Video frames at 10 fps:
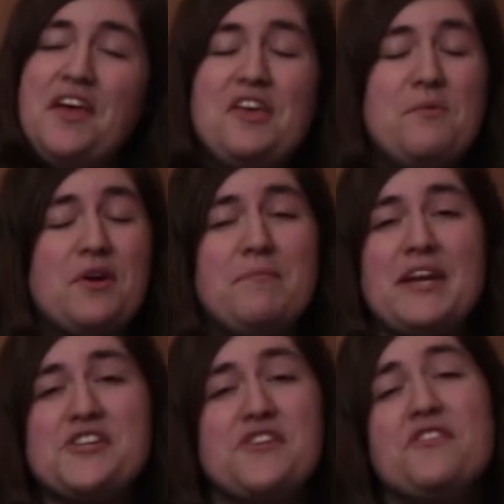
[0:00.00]
You want to
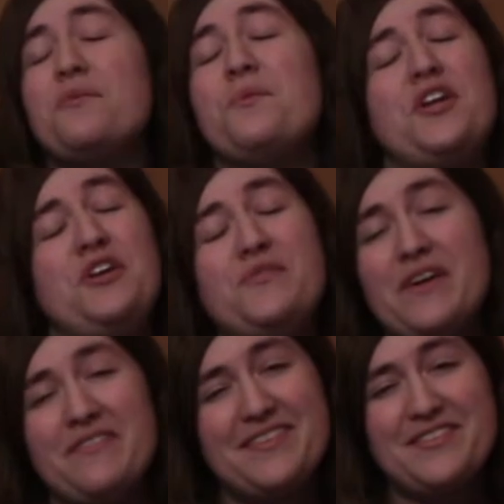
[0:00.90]
make sure that the work you've
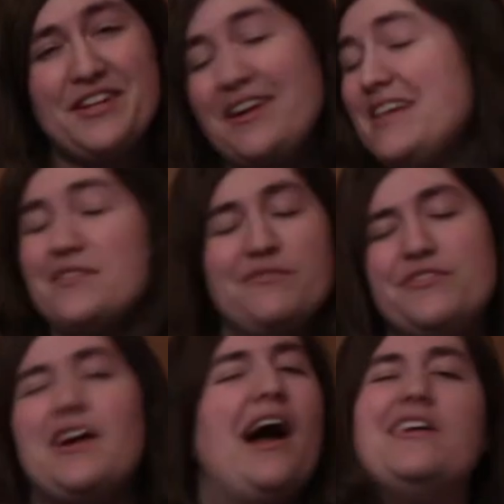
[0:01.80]
done this year isn't
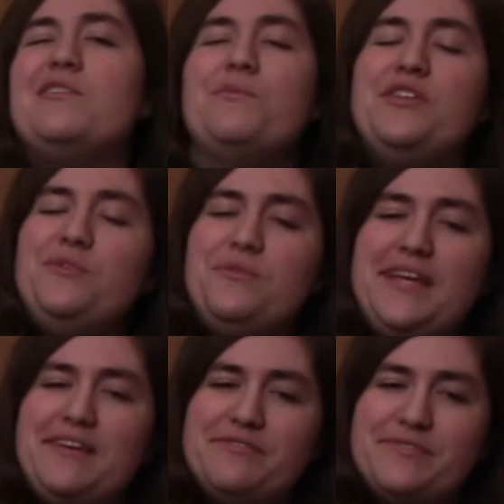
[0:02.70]
forgotten when you
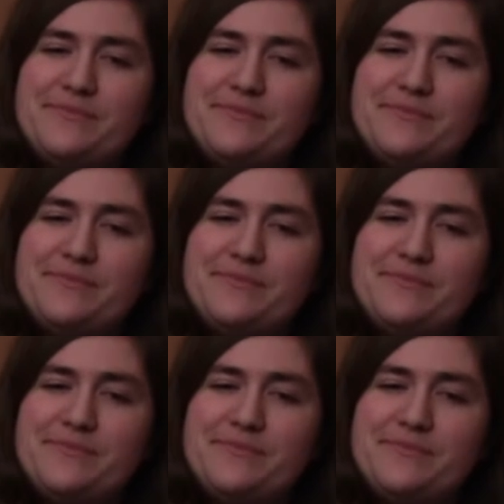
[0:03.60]
leave.